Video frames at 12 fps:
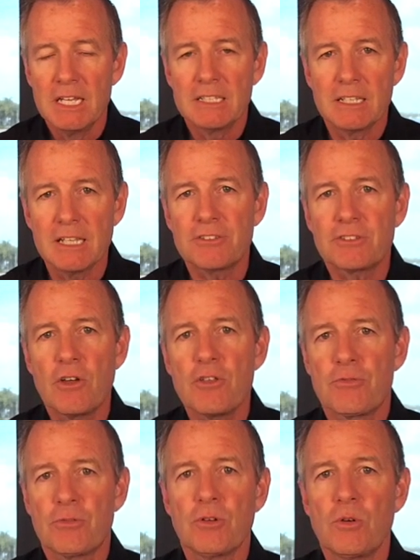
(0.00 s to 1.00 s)
Now let's go
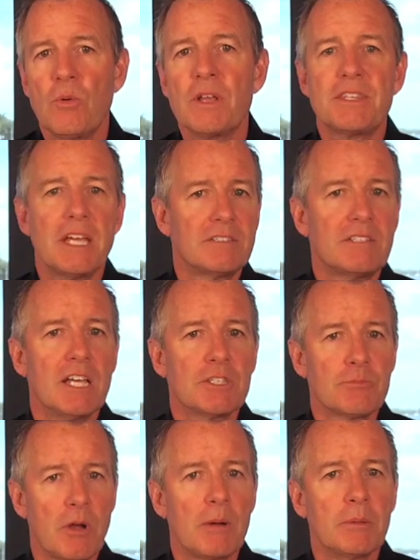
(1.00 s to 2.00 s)
through what that
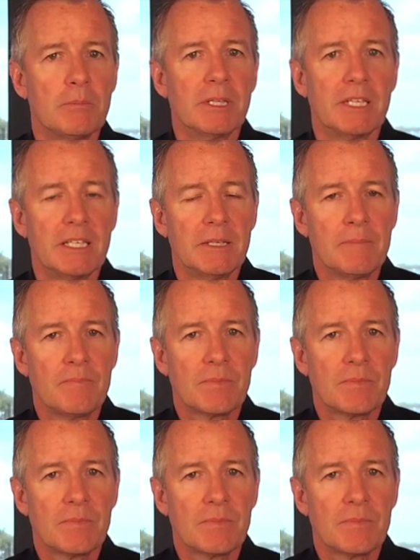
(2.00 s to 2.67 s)
test probably